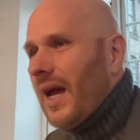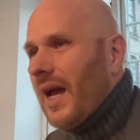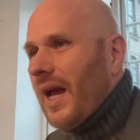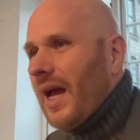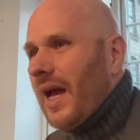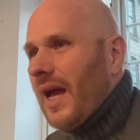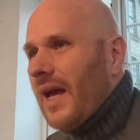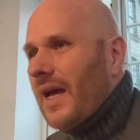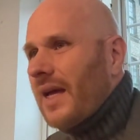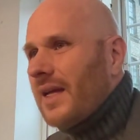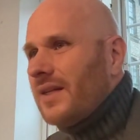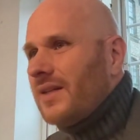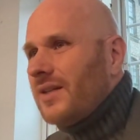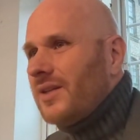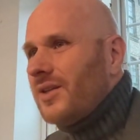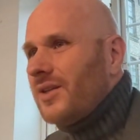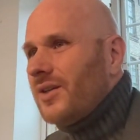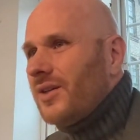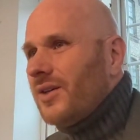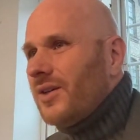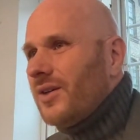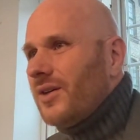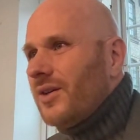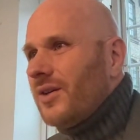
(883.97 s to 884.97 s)

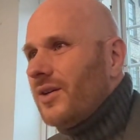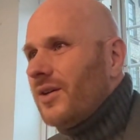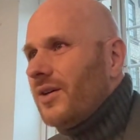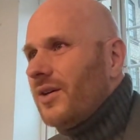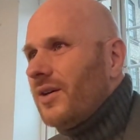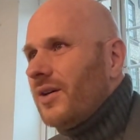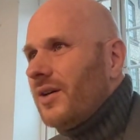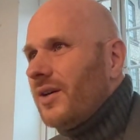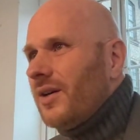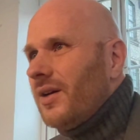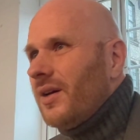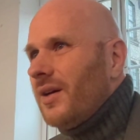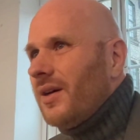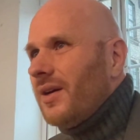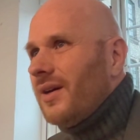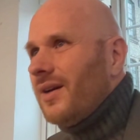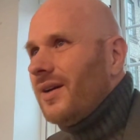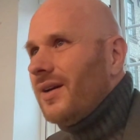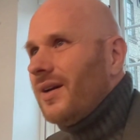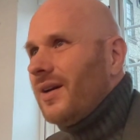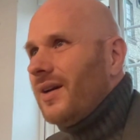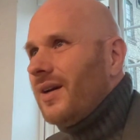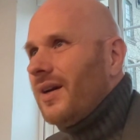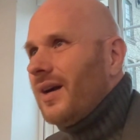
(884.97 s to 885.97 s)
And
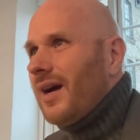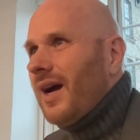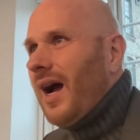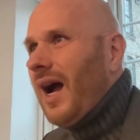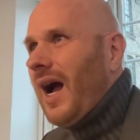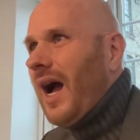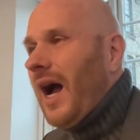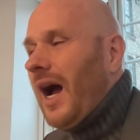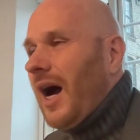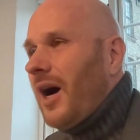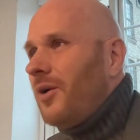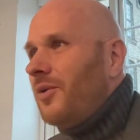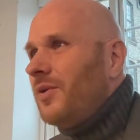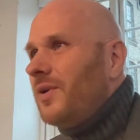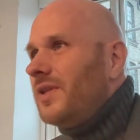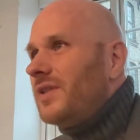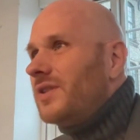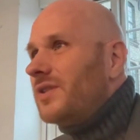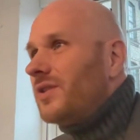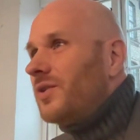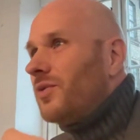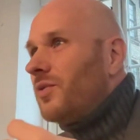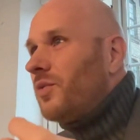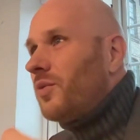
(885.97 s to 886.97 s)
how
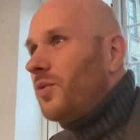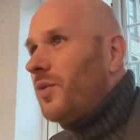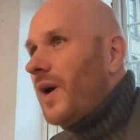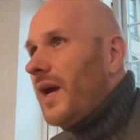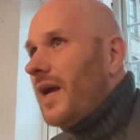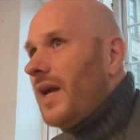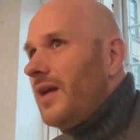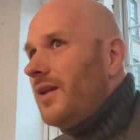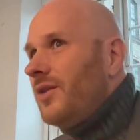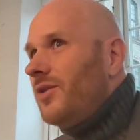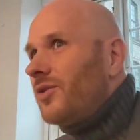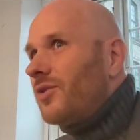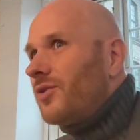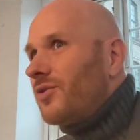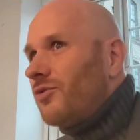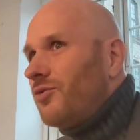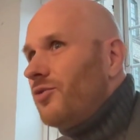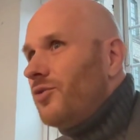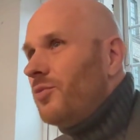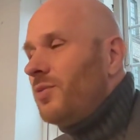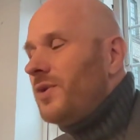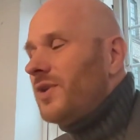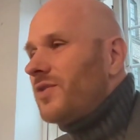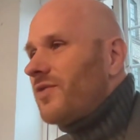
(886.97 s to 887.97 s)
is the way the
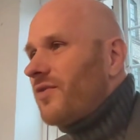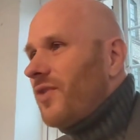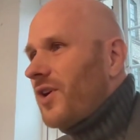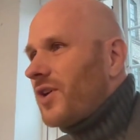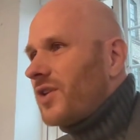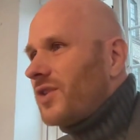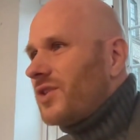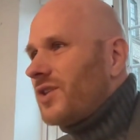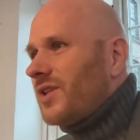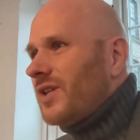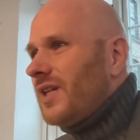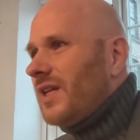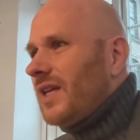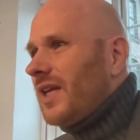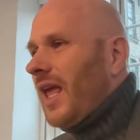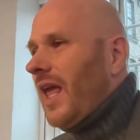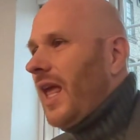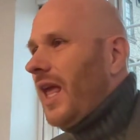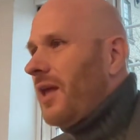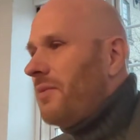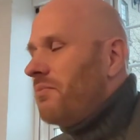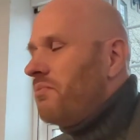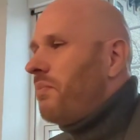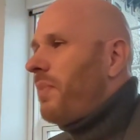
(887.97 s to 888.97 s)
group is functioning
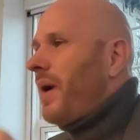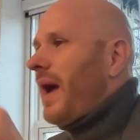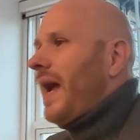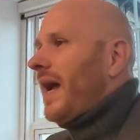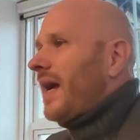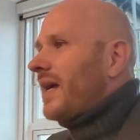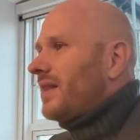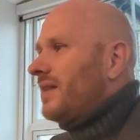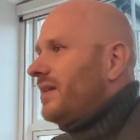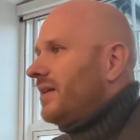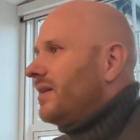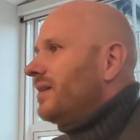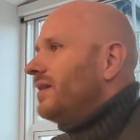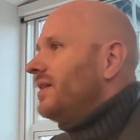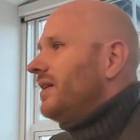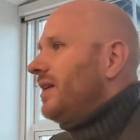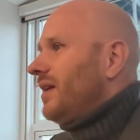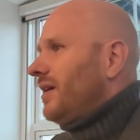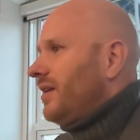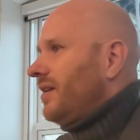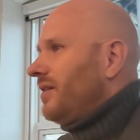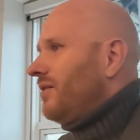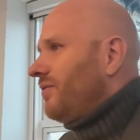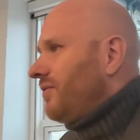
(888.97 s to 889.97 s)
impacting the
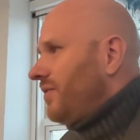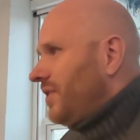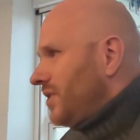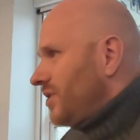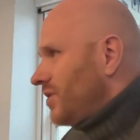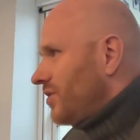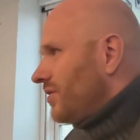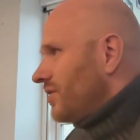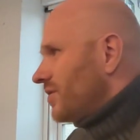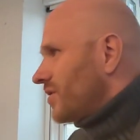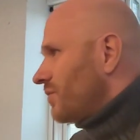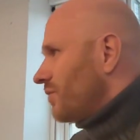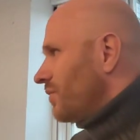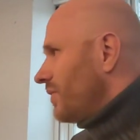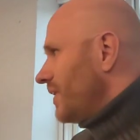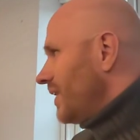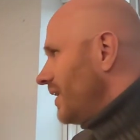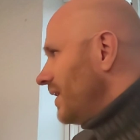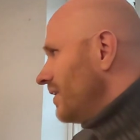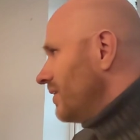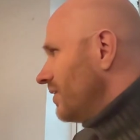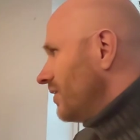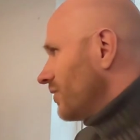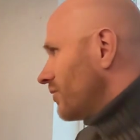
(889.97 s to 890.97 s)
individuals
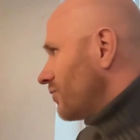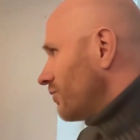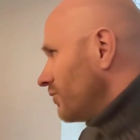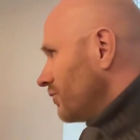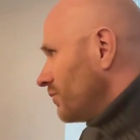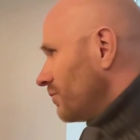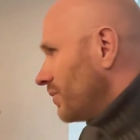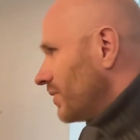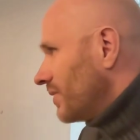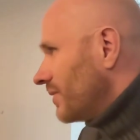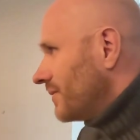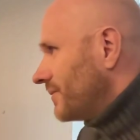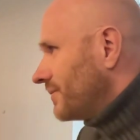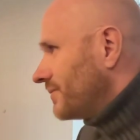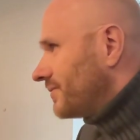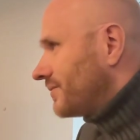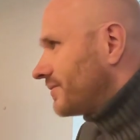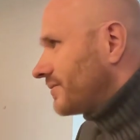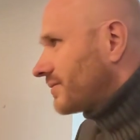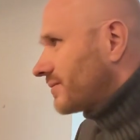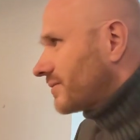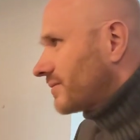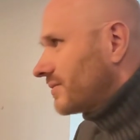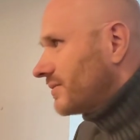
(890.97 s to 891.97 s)
within the group?
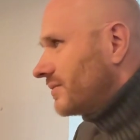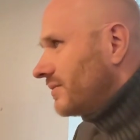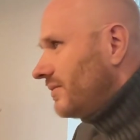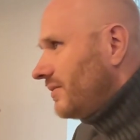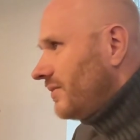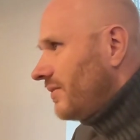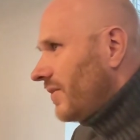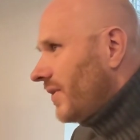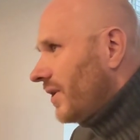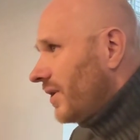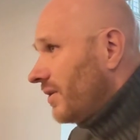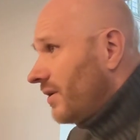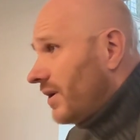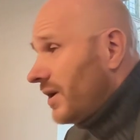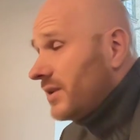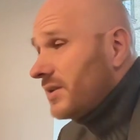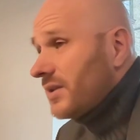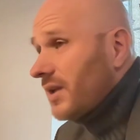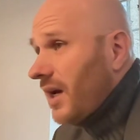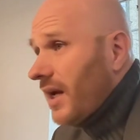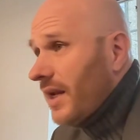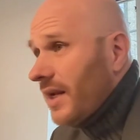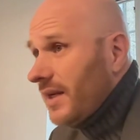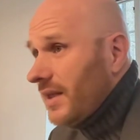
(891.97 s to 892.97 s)
Right?
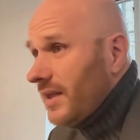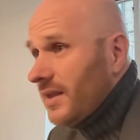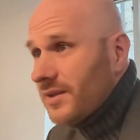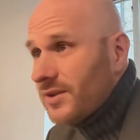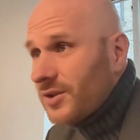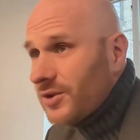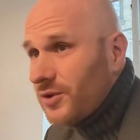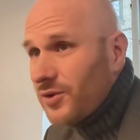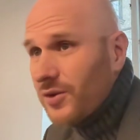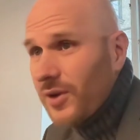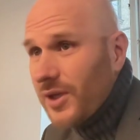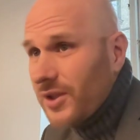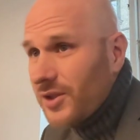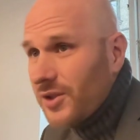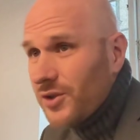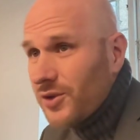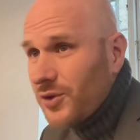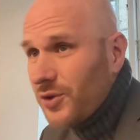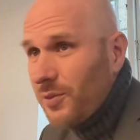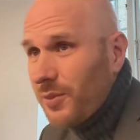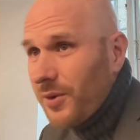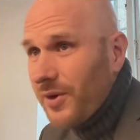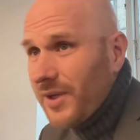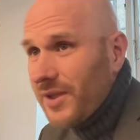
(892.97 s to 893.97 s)
And it's a
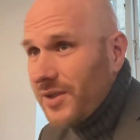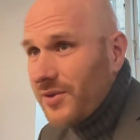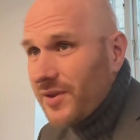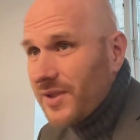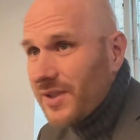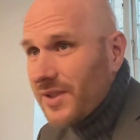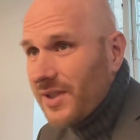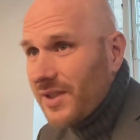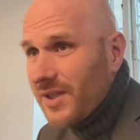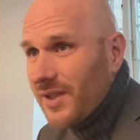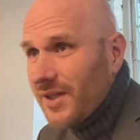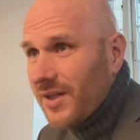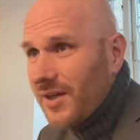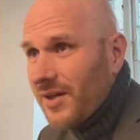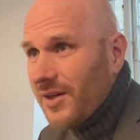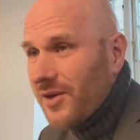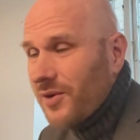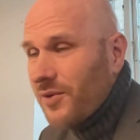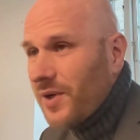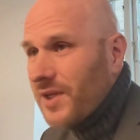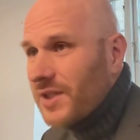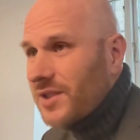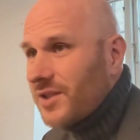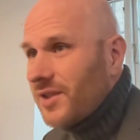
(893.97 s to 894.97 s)
super interesting
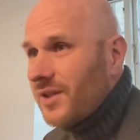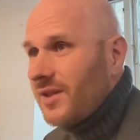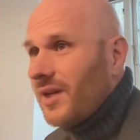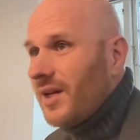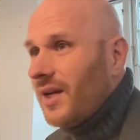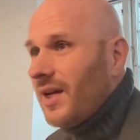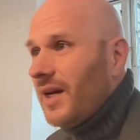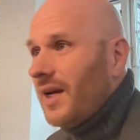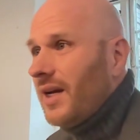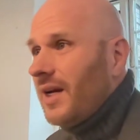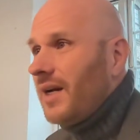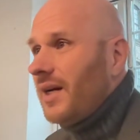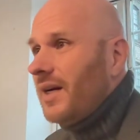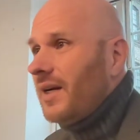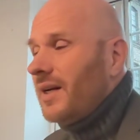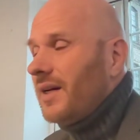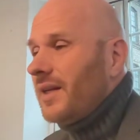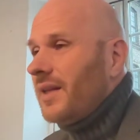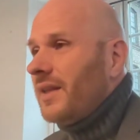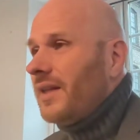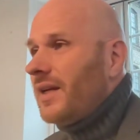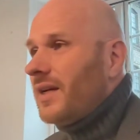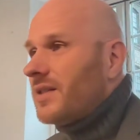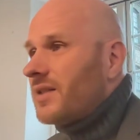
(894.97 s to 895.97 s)
question
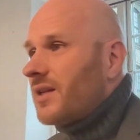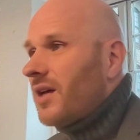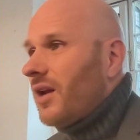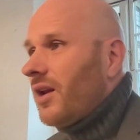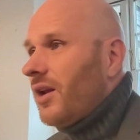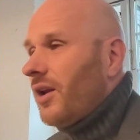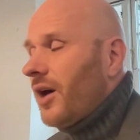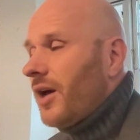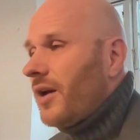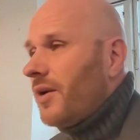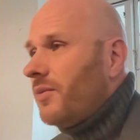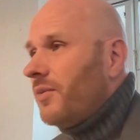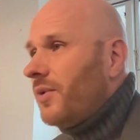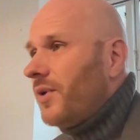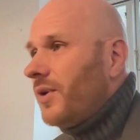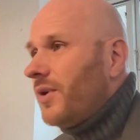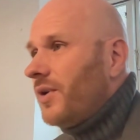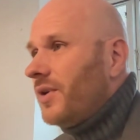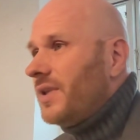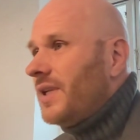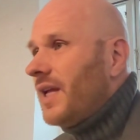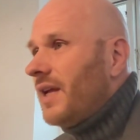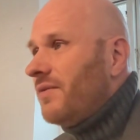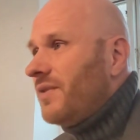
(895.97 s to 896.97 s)
there's a lot
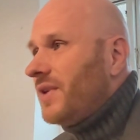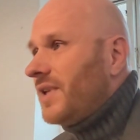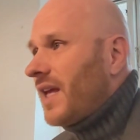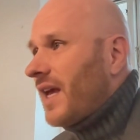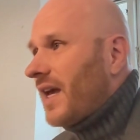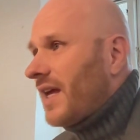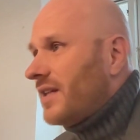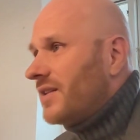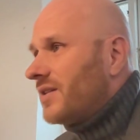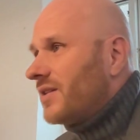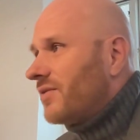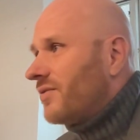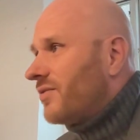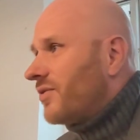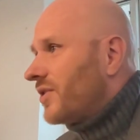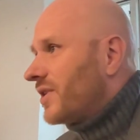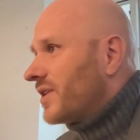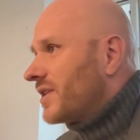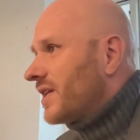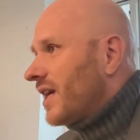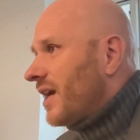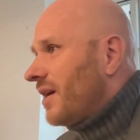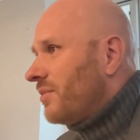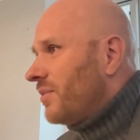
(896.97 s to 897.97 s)
where David Cantor, for
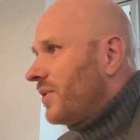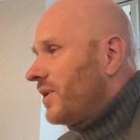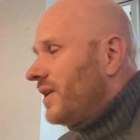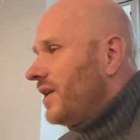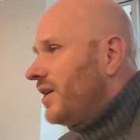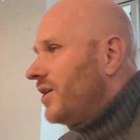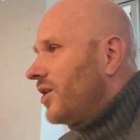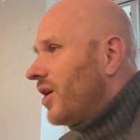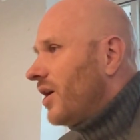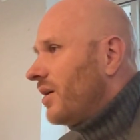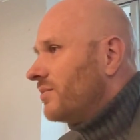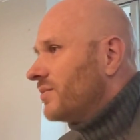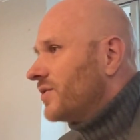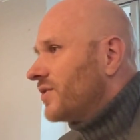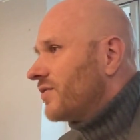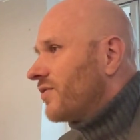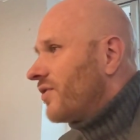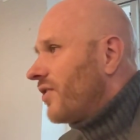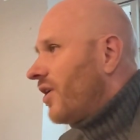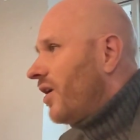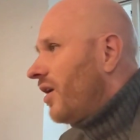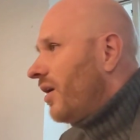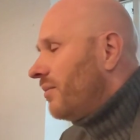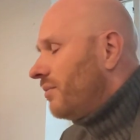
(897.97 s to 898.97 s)
example, he comes
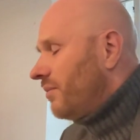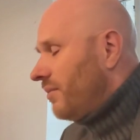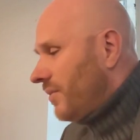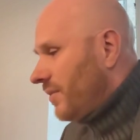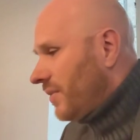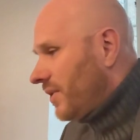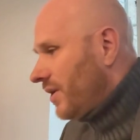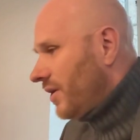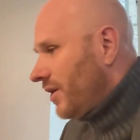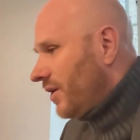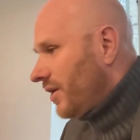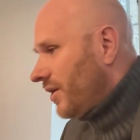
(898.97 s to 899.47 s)
from